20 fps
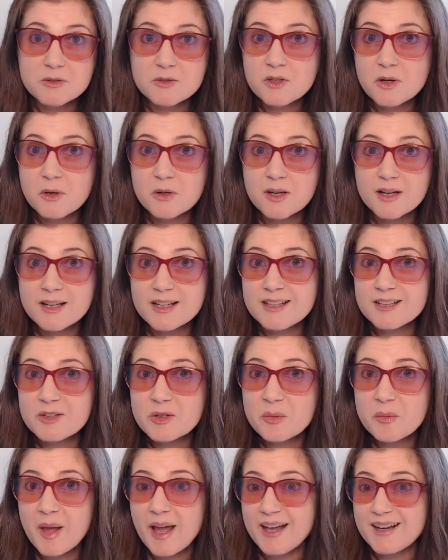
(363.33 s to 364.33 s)
yoga in your
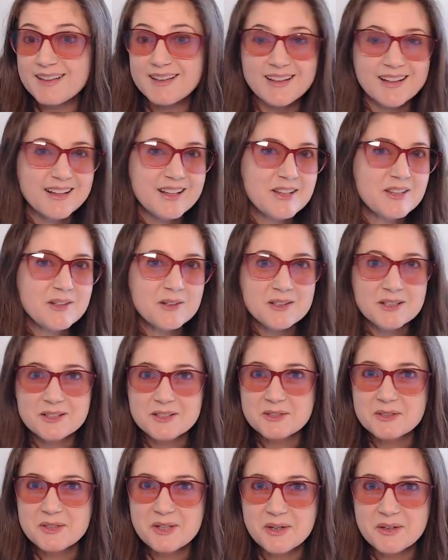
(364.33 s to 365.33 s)
bed. You can do
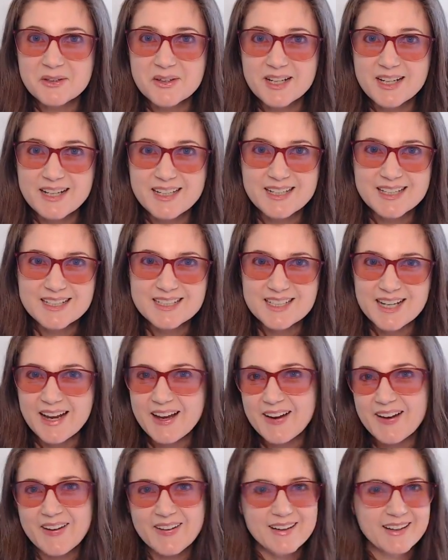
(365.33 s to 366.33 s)
yoga in a
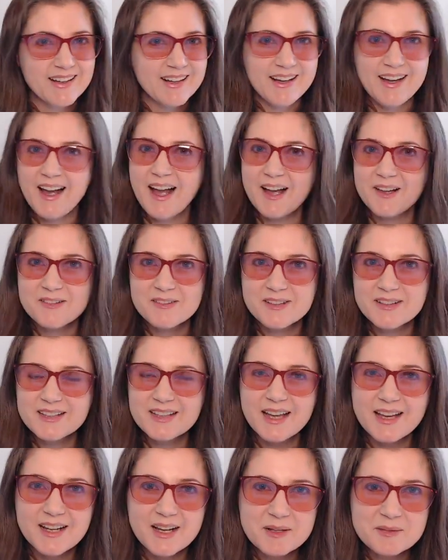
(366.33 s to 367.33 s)
chair. I feel
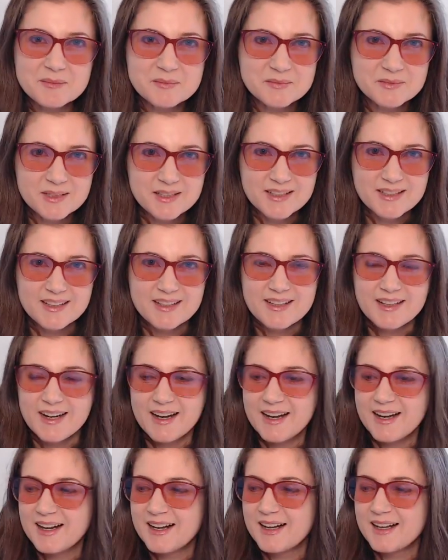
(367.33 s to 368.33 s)
like I'm
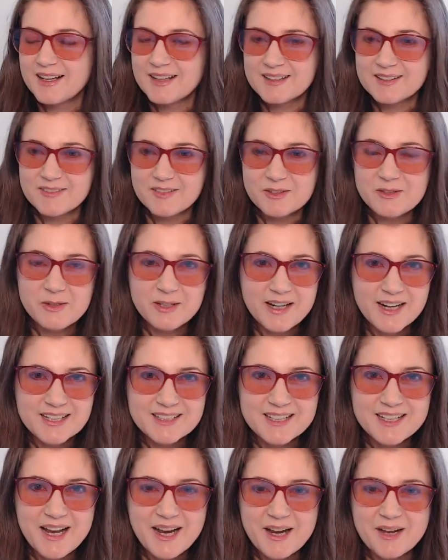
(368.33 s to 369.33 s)
the green eggs
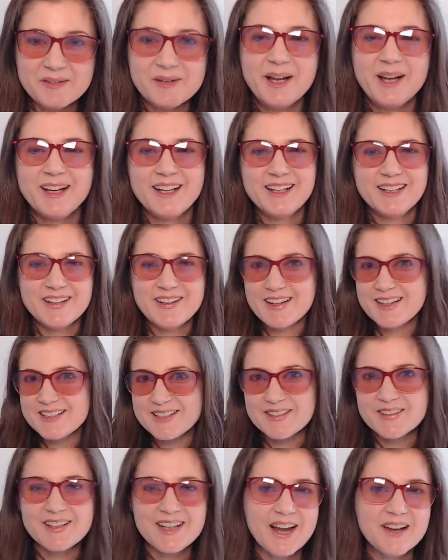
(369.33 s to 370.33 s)
and ham. You can
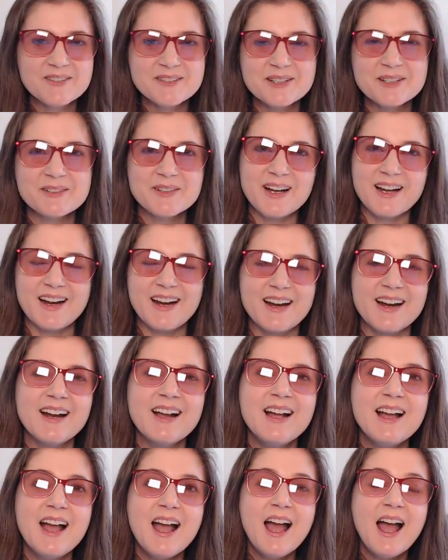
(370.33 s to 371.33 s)
do it everywhere.
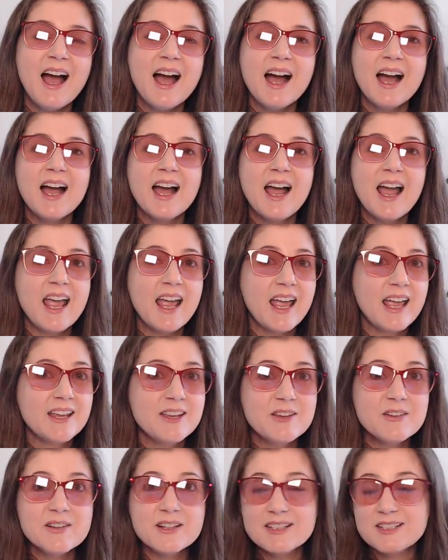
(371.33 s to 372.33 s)

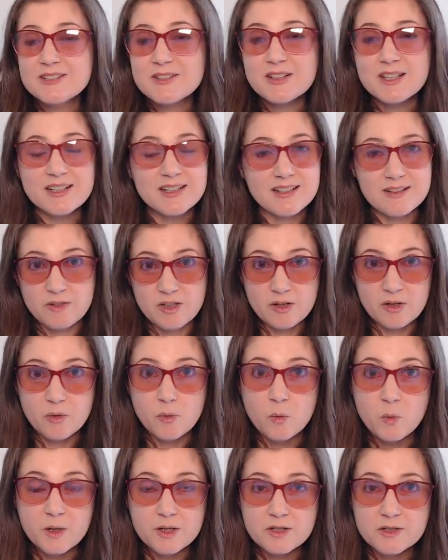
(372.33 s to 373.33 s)
You can do it,
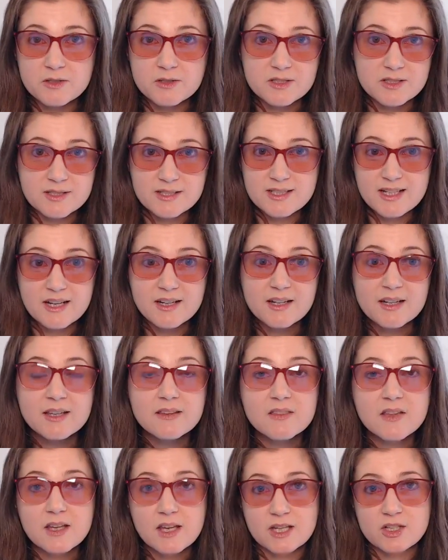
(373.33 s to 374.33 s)
when you're just standing in
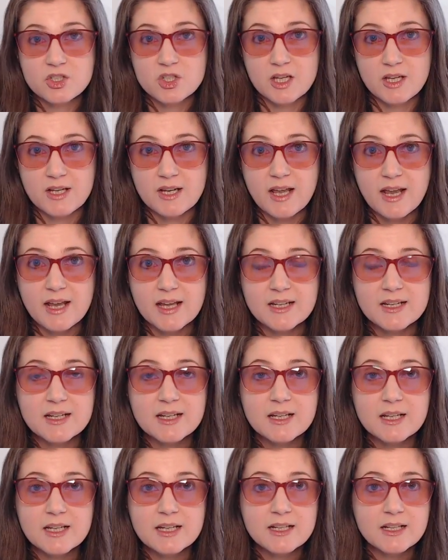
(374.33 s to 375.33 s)
the kitchen. And
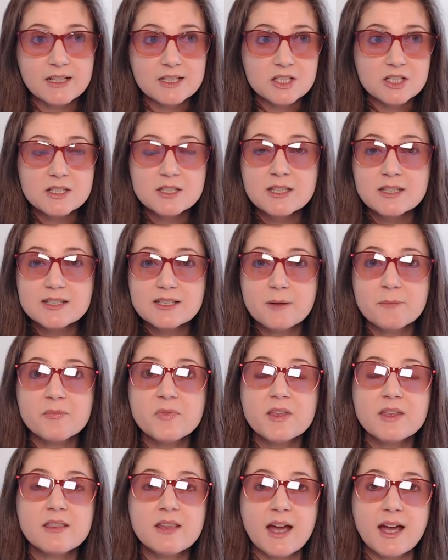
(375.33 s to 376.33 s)
it just is
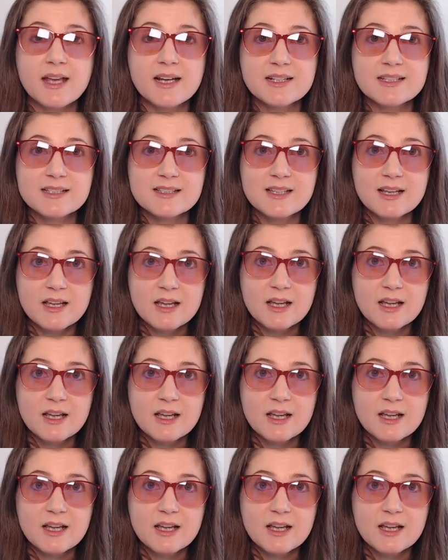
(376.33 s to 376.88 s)
something that is